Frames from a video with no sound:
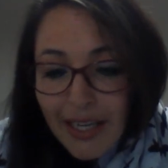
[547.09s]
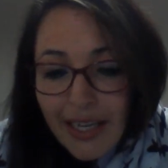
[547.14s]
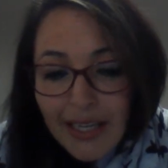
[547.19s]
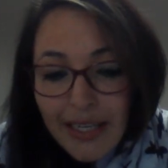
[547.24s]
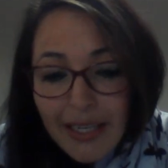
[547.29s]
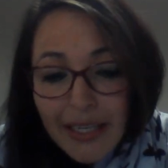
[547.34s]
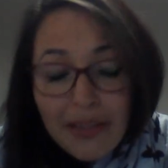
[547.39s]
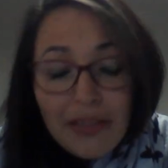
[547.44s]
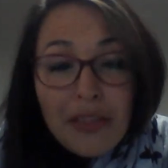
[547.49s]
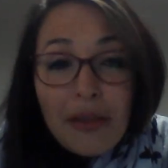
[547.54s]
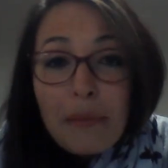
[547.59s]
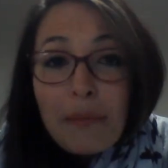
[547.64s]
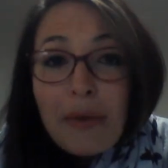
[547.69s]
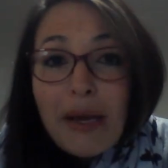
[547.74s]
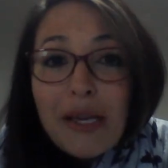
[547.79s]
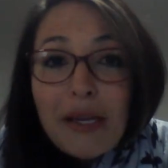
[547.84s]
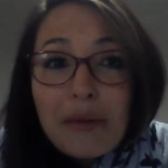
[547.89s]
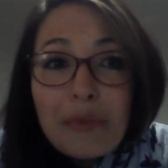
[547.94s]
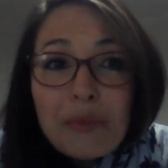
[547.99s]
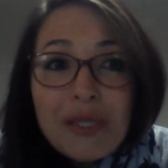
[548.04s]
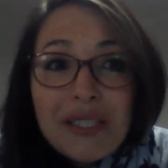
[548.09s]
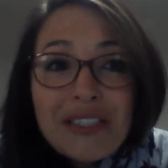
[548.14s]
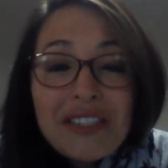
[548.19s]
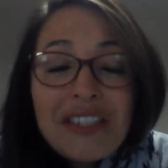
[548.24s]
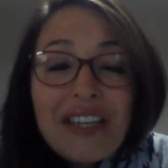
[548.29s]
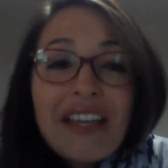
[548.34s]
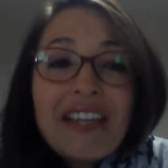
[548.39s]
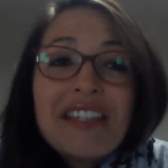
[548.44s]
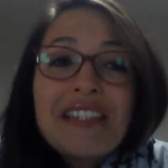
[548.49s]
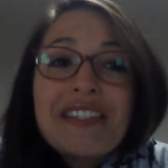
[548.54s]
and let them make
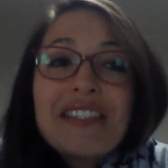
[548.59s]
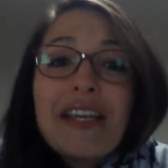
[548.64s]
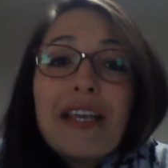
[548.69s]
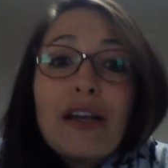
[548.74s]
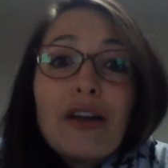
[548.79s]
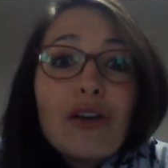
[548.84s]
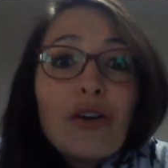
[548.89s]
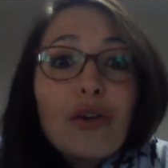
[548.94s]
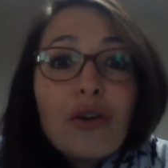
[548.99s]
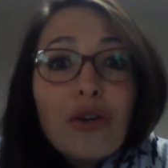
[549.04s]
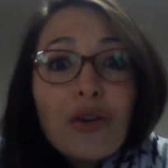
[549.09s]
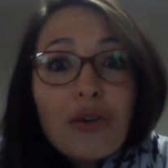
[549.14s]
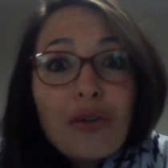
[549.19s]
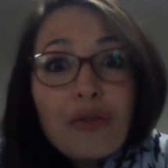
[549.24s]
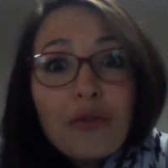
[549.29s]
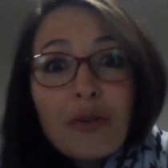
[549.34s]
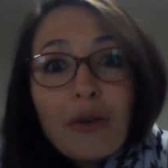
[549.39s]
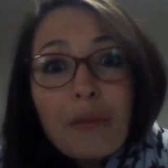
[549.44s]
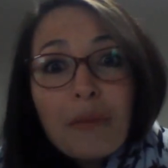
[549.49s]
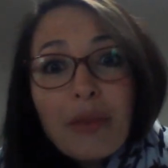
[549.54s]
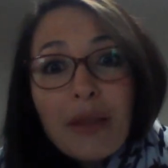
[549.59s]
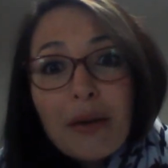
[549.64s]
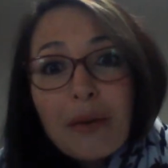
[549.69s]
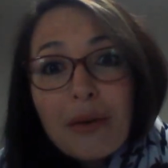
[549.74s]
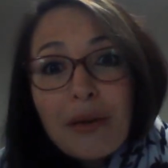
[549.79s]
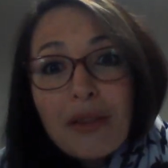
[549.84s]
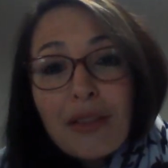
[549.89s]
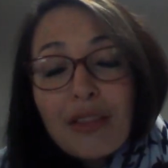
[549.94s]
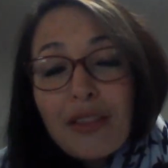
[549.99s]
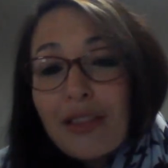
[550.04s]
mistakes and learn from
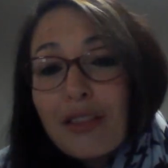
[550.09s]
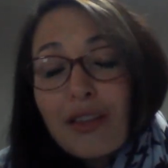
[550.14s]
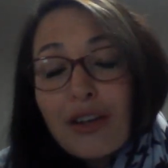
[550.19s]
the